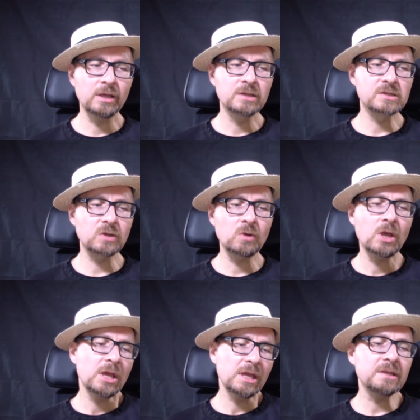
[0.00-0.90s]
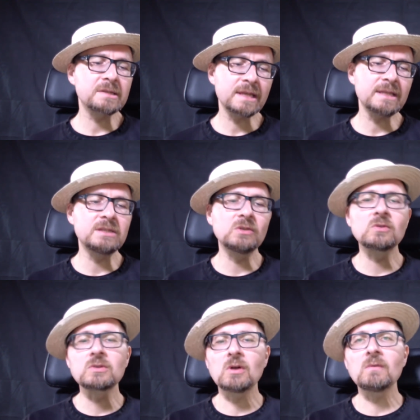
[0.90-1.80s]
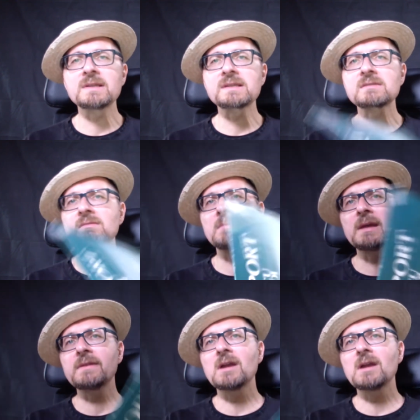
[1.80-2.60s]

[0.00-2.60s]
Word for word: So in a sense, you could always make the